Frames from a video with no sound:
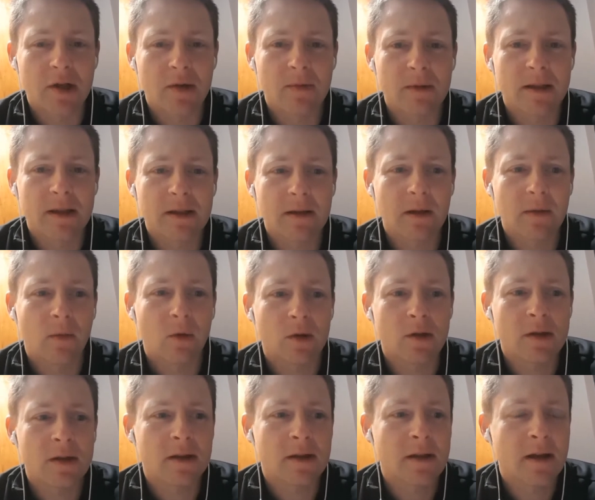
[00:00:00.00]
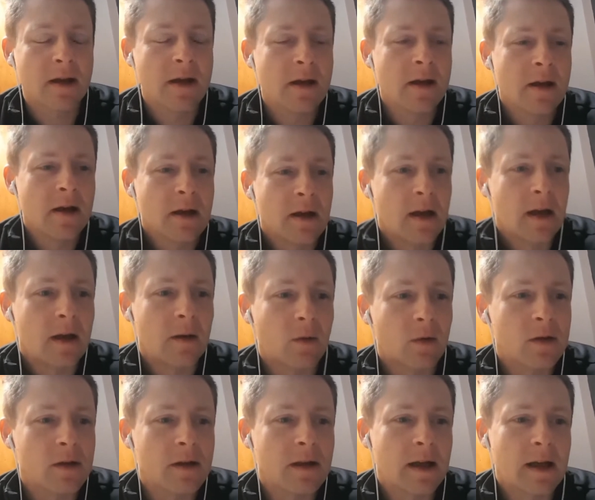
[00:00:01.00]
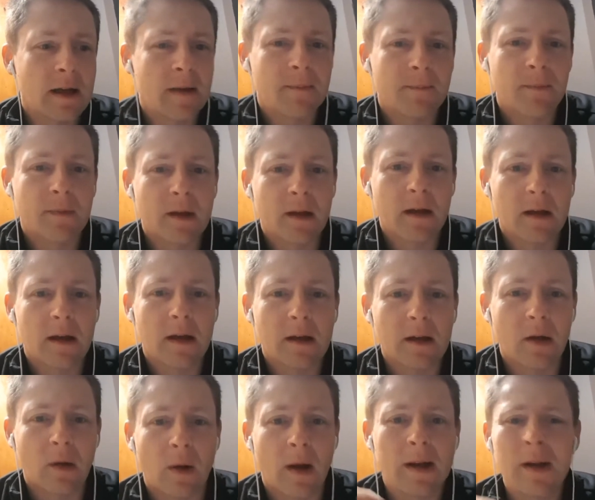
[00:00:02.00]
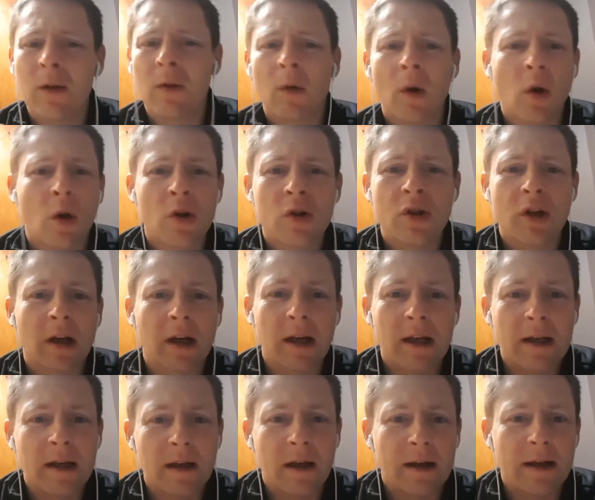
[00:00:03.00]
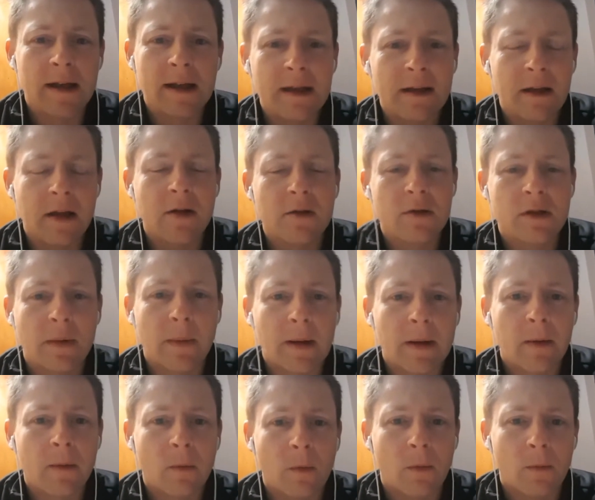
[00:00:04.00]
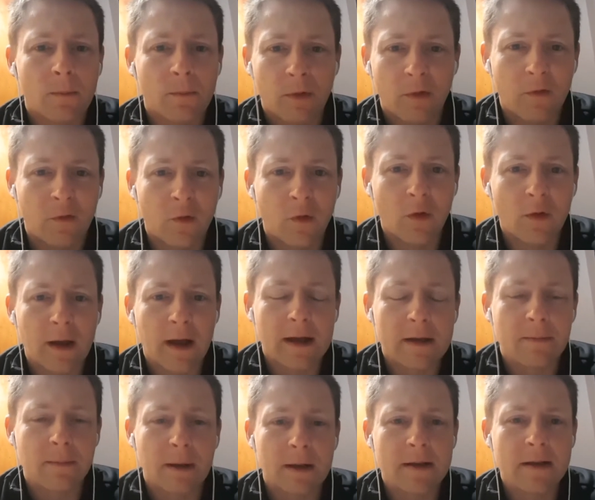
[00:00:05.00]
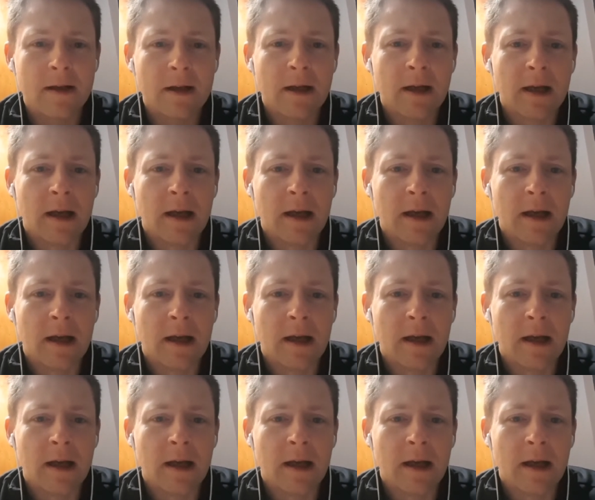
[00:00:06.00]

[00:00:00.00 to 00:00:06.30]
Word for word: It, was, it wasn't, it wasn't um, you know, I know logically I needed to do something before that, but